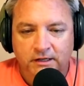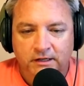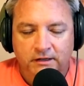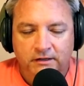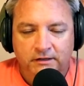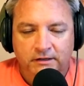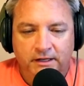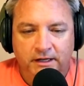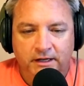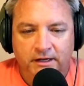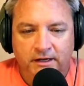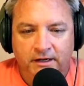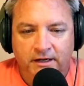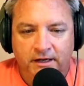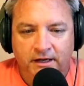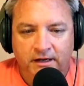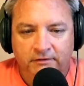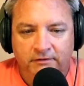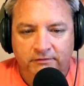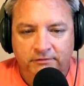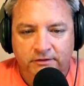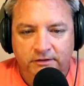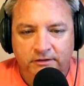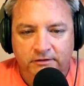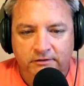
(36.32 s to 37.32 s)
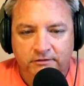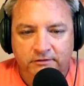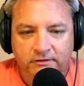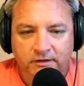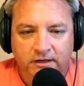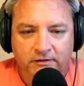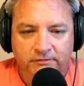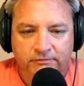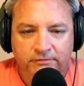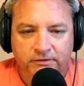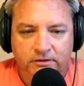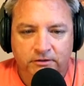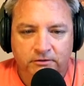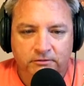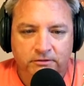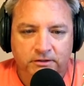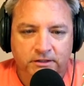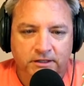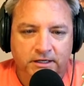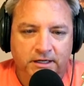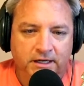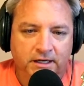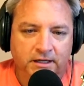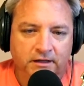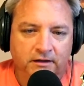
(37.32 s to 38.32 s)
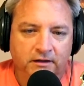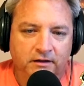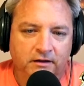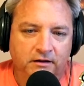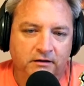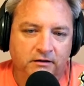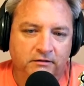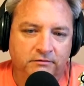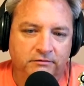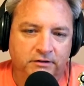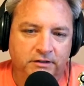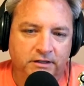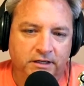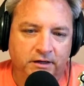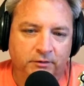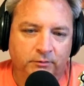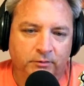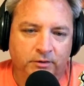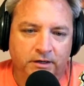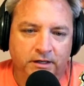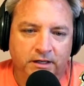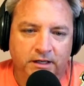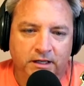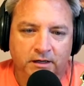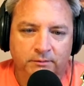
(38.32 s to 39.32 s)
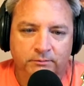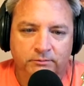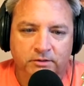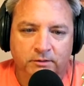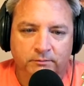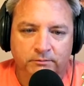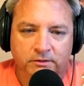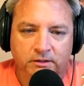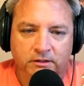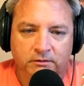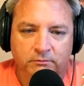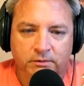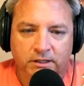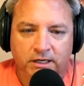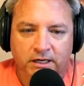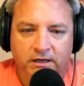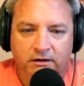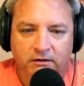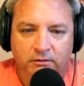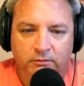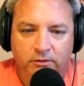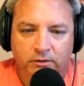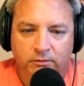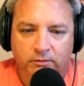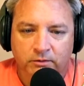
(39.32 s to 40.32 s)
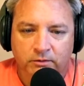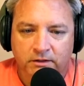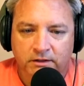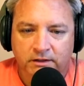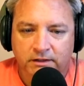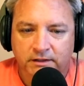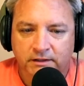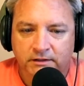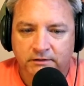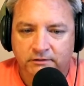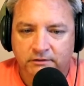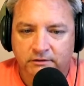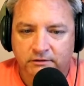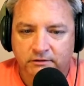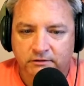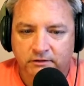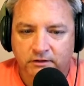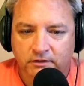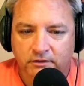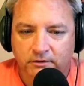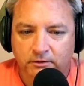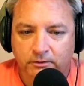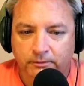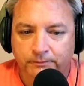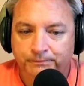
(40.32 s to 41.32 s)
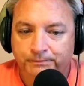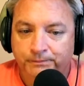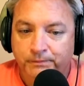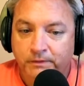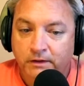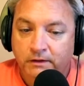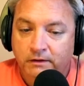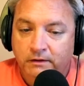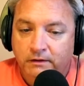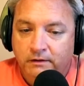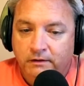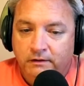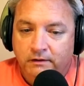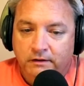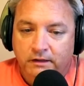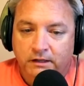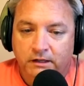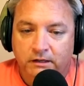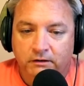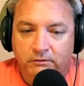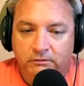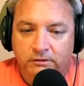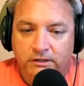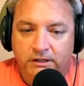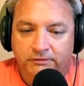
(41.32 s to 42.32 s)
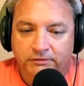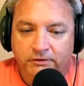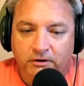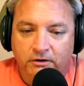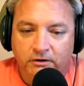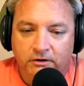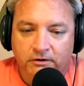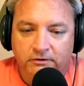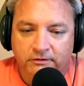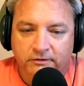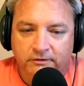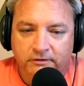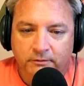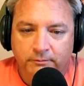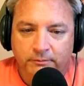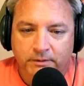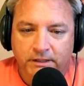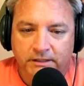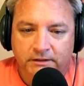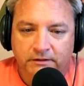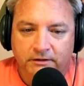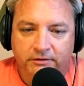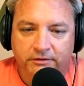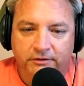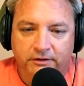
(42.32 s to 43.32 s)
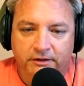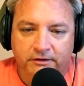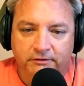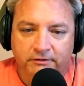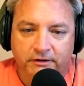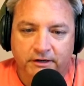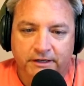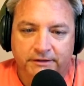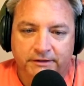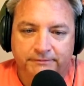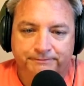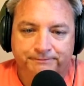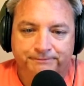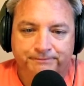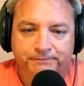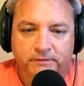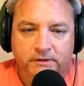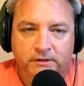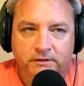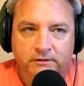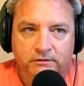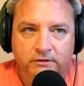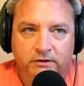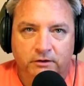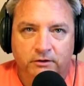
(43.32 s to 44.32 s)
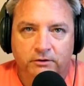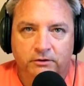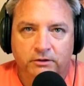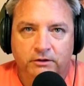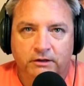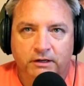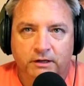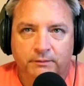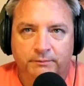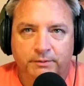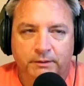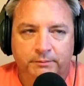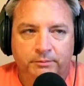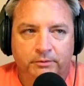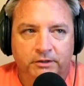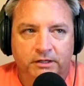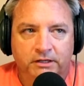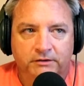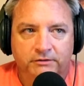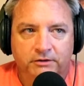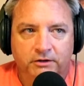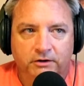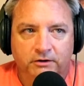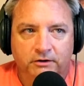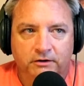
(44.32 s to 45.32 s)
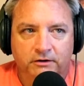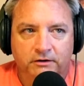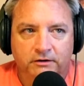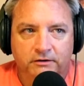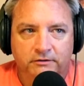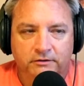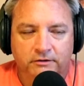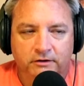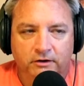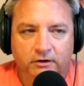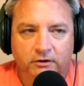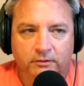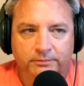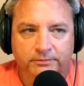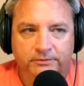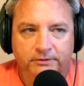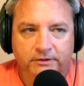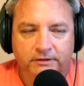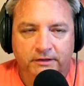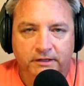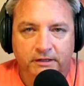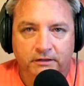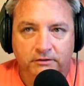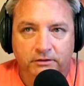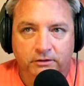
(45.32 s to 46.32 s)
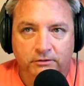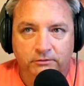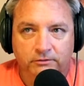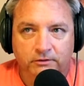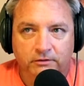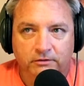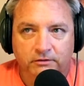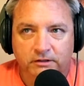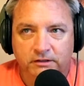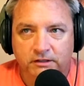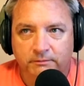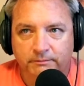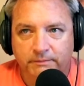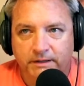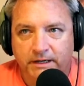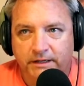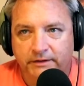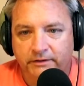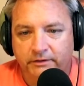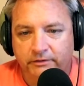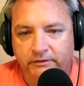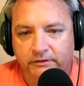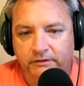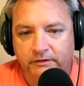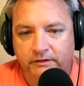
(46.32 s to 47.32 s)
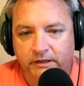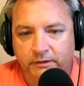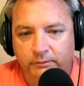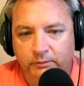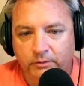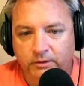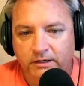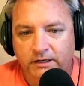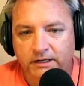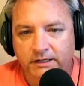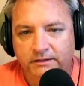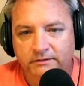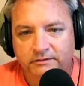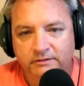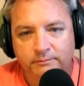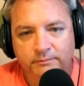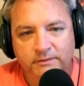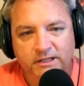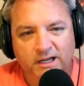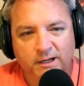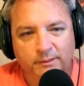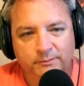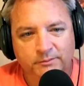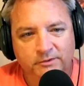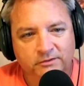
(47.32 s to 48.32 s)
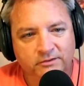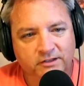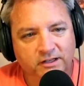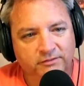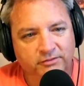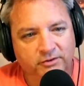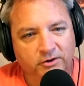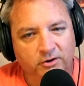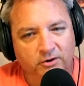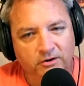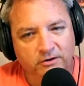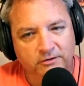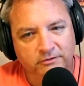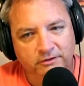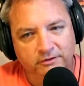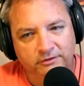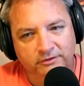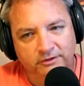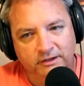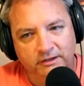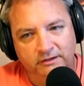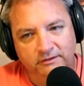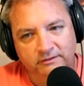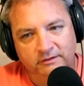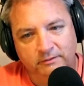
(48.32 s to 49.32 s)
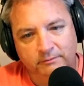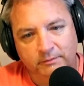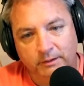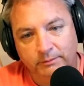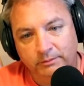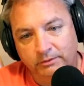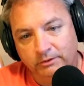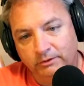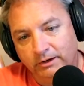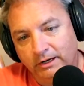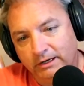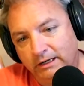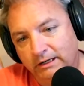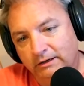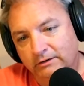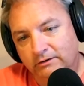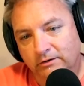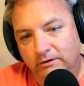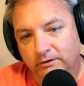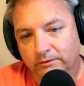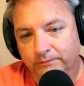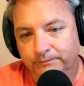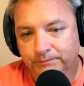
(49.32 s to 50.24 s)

yeah, I have this nephew that I love and I want to get him something, but I don't know what he wants. And so, gift cards end up being the thing, right? So you get people gift cards in hopes that they'll use the thing to buy the thing that they want. And sometimes it's gift cards to things that maybe they're not into.